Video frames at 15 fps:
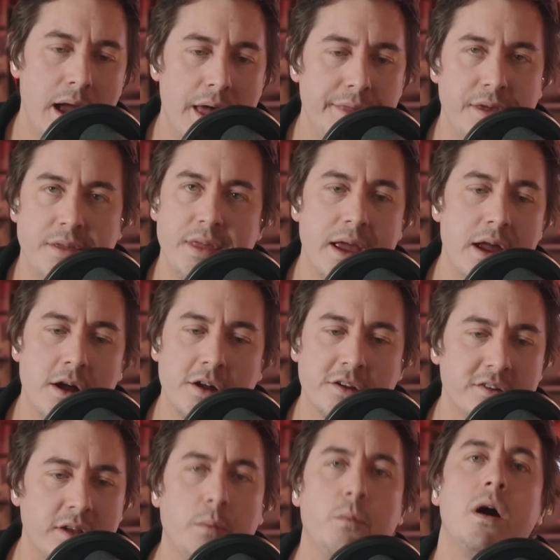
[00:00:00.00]
And then they
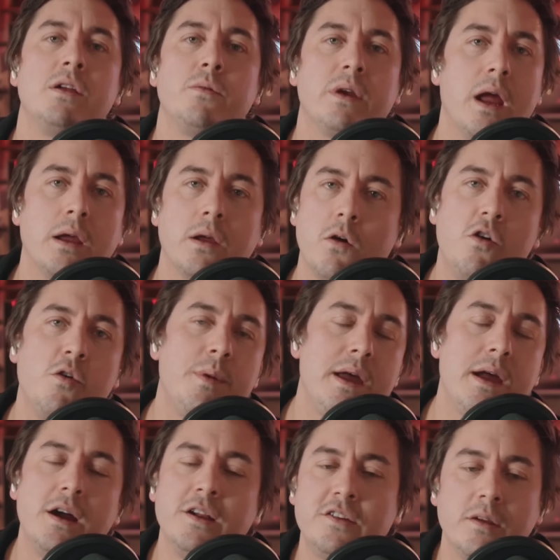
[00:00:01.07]
asked, like, why do you want to go in
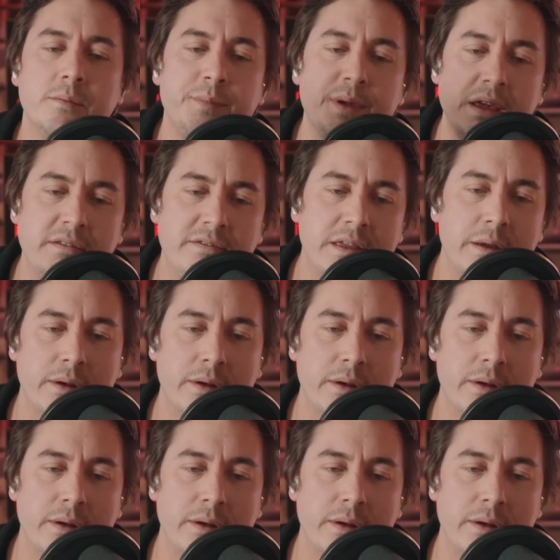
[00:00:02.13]
Colbert? I said beef.